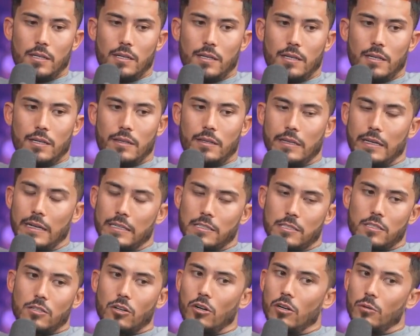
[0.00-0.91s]
And then I
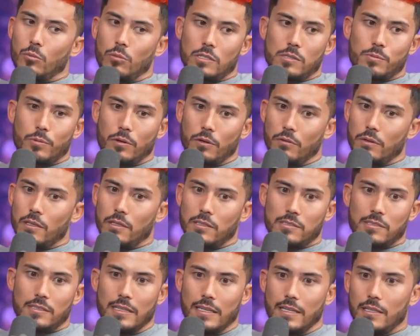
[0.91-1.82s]
just heard him whisper real
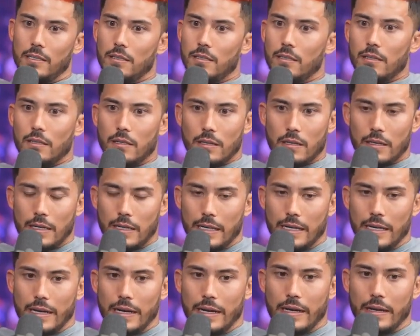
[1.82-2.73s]
estate.
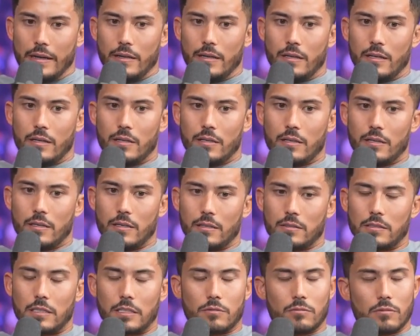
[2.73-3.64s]
And I
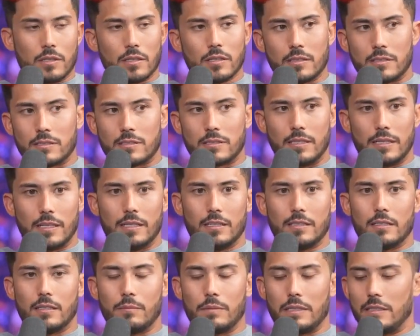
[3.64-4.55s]
was like, real
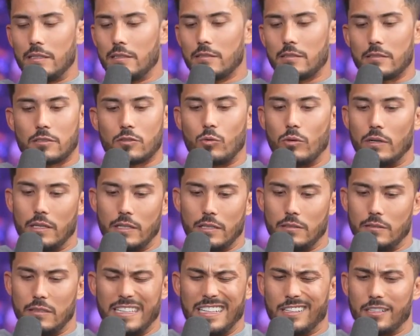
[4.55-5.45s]
estate? I mean, this is
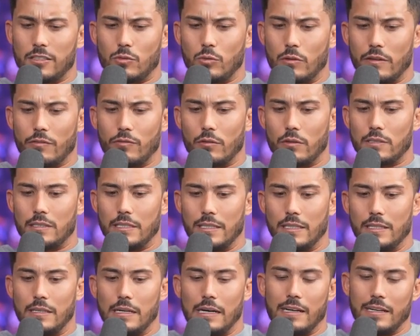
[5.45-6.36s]
the end of
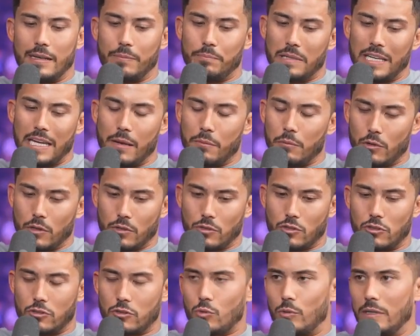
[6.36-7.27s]
2014. I became a
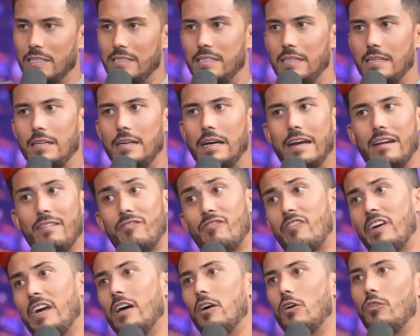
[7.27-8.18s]
realtor in 2010. I had
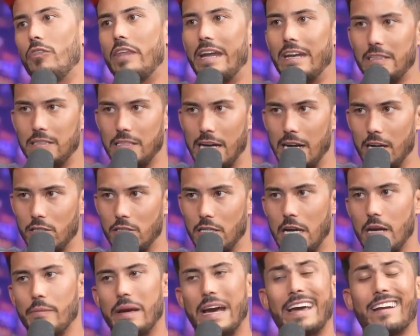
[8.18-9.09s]
failed that entire
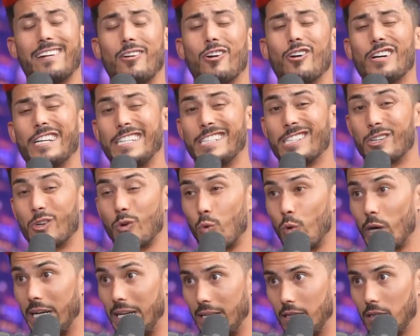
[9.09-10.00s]
time. I had already
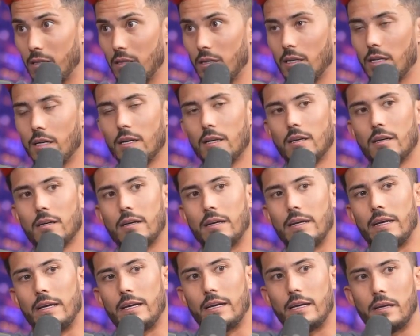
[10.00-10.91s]
quit.
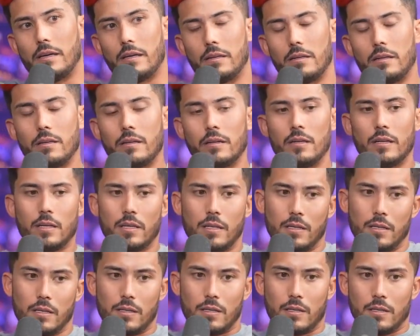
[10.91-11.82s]
And
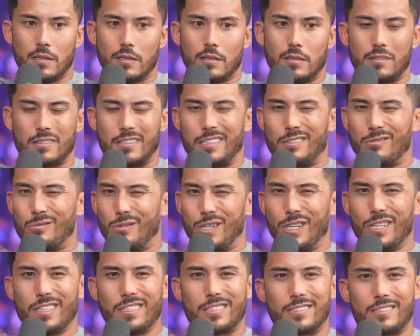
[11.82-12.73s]
I was like,
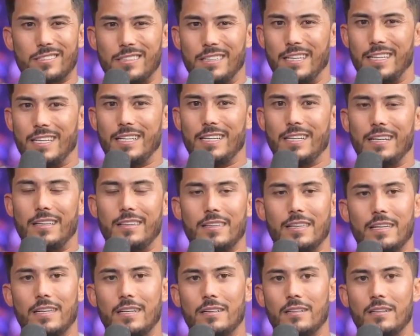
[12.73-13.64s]
real estate? And
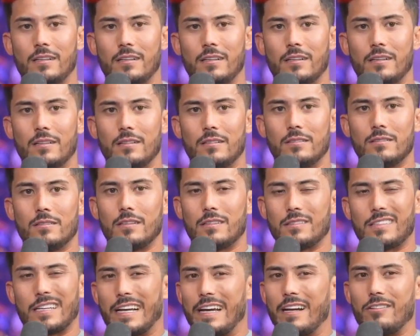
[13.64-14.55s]
then I
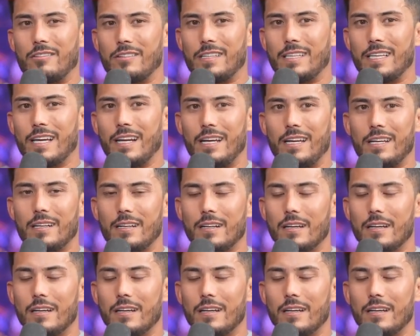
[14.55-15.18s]
was like, I don't get it.